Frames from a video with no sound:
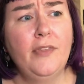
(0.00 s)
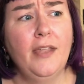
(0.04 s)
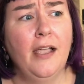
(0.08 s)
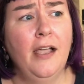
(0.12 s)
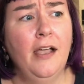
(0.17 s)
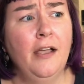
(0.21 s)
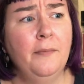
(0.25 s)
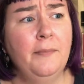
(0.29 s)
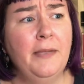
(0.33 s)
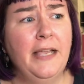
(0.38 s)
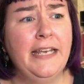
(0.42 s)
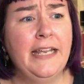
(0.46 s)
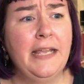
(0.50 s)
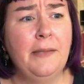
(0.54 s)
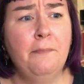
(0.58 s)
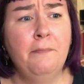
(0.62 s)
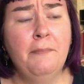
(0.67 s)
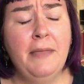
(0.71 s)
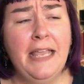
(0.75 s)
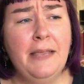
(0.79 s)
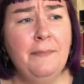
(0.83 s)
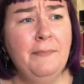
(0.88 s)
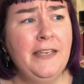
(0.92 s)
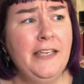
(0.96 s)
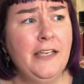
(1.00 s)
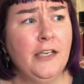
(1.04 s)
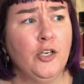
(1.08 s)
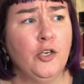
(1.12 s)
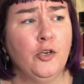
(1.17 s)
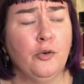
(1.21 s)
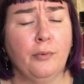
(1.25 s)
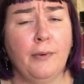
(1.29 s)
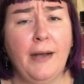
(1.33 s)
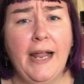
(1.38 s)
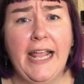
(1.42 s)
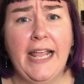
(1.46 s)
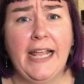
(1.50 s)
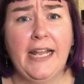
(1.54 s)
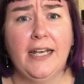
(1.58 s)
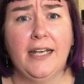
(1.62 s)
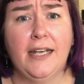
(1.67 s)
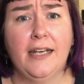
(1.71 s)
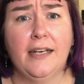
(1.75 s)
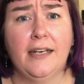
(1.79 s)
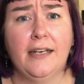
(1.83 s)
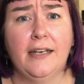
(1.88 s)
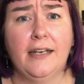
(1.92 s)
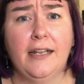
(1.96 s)
and it may be a great
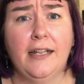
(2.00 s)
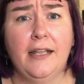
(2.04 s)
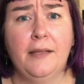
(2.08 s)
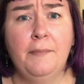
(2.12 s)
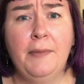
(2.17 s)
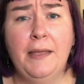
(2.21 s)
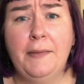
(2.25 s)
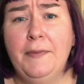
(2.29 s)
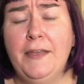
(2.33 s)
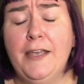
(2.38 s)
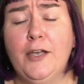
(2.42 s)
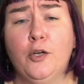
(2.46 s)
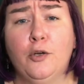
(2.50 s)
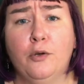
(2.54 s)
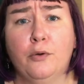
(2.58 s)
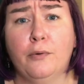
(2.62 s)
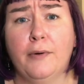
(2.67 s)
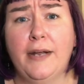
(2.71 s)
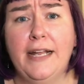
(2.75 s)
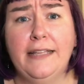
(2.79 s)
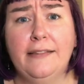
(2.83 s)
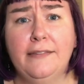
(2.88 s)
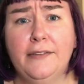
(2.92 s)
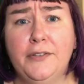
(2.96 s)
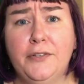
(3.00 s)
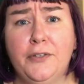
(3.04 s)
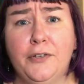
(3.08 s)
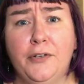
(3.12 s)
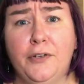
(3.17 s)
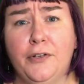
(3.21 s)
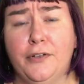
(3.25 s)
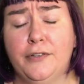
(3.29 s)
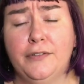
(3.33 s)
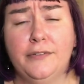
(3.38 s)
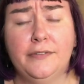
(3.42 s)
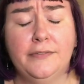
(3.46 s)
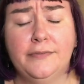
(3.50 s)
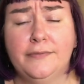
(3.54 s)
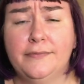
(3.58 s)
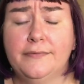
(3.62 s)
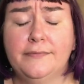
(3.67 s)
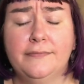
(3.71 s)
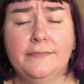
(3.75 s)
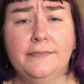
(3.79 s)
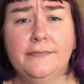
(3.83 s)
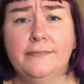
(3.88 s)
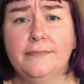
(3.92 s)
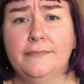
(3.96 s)
little
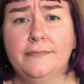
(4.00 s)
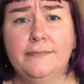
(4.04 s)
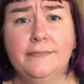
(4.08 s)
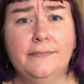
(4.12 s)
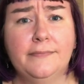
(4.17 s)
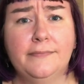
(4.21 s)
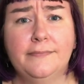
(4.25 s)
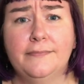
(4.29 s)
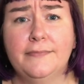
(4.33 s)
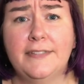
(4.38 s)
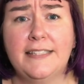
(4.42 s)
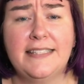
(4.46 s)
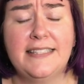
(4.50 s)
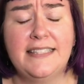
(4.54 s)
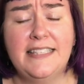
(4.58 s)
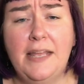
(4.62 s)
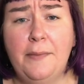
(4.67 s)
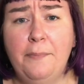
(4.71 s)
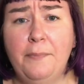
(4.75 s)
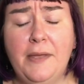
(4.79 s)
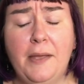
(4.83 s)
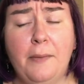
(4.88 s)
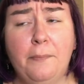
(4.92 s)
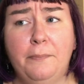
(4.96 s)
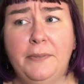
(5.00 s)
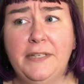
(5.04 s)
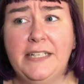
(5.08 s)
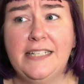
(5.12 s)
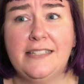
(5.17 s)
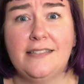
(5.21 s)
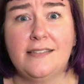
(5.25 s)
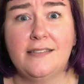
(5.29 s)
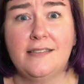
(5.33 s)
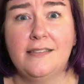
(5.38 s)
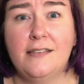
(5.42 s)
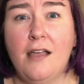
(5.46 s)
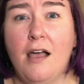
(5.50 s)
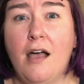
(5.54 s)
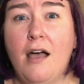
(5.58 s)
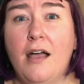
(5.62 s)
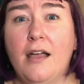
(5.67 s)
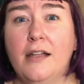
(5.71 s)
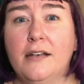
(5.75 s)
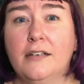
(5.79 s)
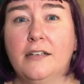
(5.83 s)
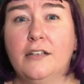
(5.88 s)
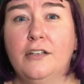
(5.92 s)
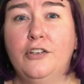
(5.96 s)
snippet, but it's
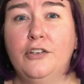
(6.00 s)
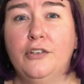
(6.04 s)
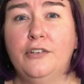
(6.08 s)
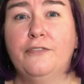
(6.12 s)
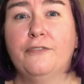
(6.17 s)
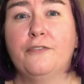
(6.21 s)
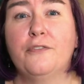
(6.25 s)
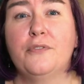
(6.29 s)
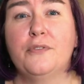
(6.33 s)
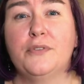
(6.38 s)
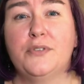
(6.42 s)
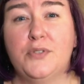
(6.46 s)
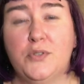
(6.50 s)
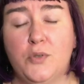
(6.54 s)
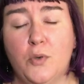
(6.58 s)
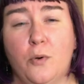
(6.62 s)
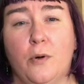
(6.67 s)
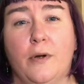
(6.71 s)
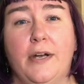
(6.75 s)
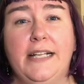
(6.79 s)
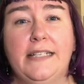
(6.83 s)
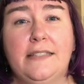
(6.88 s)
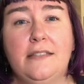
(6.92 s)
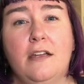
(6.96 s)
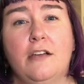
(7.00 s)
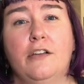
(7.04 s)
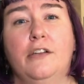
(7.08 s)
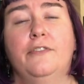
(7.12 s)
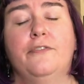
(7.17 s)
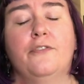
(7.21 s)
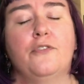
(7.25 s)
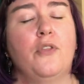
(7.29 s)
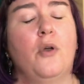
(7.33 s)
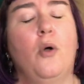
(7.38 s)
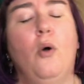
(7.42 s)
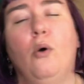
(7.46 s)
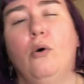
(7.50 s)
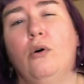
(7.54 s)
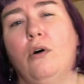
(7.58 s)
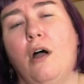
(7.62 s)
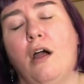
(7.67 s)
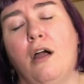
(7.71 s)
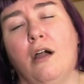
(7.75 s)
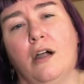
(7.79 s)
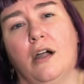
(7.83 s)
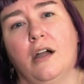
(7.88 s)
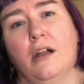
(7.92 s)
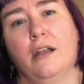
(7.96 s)
not good for the story, it's not good for the whole
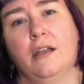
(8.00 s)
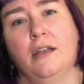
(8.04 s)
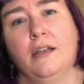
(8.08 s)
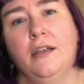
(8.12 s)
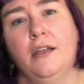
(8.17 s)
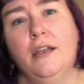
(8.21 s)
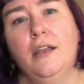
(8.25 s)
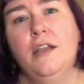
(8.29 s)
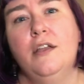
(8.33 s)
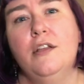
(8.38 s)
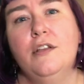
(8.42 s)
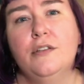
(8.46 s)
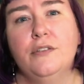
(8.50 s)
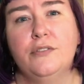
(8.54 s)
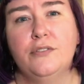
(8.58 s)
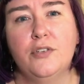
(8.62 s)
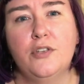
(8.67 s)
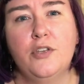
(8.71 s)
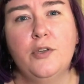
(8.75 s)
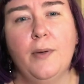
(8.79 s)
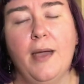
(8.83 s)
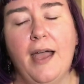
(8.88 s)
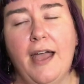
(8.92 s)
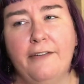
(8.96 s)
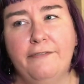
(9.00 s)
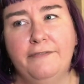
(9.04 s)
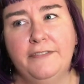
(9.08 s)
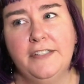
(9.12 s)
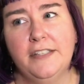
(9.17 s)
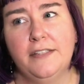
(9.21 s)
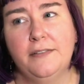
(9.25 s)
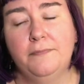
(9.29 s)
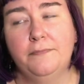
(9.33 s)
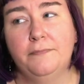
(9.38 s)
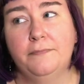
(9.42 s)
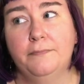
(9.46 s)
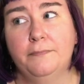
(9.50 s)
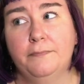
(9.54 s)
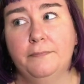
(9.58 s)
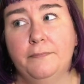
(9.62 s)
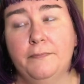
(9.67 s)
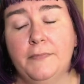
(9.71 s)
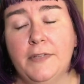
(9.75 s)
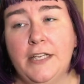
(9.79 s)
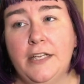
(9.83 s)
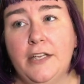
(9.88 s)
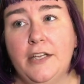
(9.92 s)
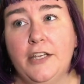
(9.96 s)
arc. So you have
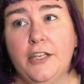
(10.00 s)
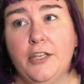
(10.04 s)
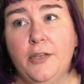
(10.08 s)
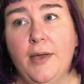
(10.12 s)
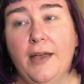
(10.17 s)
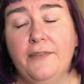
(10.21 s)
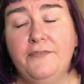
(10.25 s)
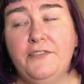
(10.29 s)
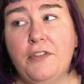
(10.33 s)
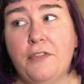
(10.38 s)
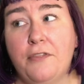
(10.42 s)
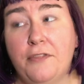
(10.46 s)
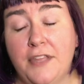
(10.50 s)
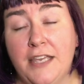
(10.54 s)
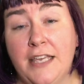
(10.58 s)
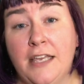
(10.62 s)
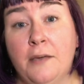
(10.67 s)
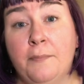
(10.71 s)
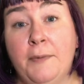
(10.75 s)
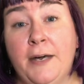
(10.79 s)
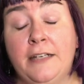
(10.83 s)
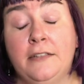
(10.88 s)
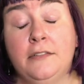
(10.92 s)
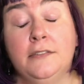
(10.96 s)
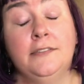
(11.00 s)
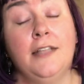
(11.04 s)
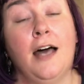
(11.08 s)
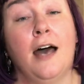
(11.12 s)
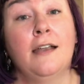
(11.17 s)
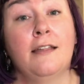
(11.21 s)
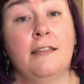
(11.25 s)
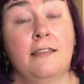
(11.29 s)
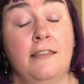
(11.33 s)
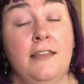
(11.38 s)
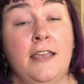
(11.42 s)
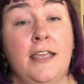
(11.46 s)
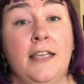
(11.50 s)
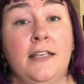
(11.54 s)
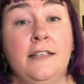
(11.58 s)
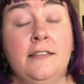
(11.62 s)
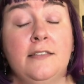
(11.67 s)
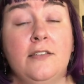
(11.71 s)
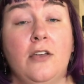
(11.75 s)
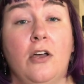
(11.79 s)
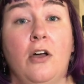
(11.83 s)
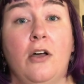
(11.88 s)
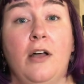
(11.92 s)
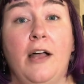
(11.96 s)
to think about a lot of
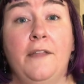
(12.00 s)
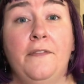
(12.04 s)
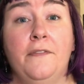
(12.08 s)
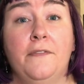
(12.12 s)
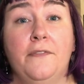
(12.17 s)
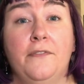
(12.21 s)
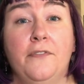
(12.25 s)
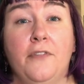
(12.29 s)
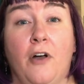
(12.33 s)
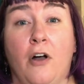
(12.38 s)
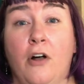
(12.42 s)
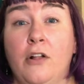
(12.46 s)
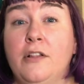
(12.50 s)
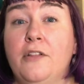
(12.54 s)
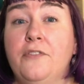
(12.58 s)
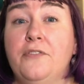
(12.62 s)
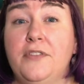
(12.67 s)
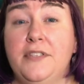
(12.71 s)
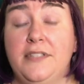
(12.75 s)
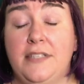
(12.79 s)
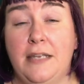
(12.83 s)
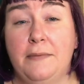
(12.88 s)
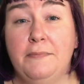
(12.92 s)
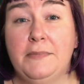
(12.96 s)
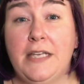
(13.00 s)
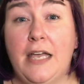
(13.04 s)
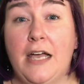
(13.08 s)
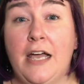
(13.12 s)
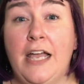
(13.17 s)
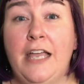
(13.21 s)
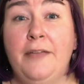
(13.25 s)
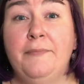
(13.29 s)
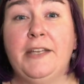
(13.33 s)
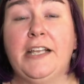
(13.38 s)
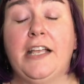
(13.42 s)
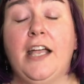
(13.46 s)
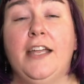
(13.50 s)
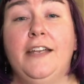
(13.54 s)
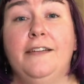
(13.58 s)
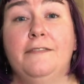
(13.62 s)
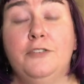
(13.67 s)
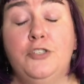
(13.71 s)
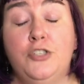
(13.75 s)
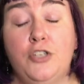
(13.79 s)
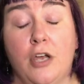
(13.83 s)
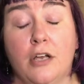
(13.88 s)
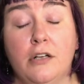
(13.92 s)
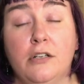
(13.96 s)
things all at the same time, and kind of
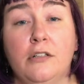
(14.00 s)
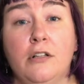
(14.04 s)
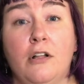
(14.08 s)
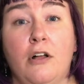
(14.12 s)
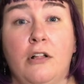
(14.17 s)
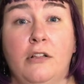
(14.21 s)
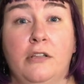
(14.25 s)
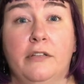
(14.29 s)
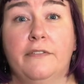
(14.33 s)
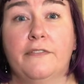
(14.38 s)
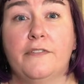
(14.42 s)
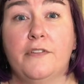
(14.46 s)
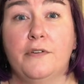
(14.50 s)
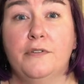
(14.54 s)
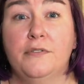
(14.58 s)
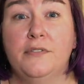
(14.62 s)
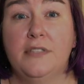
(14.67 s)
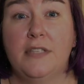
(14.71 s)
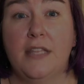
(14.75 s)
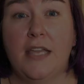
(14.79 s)
juggle all of those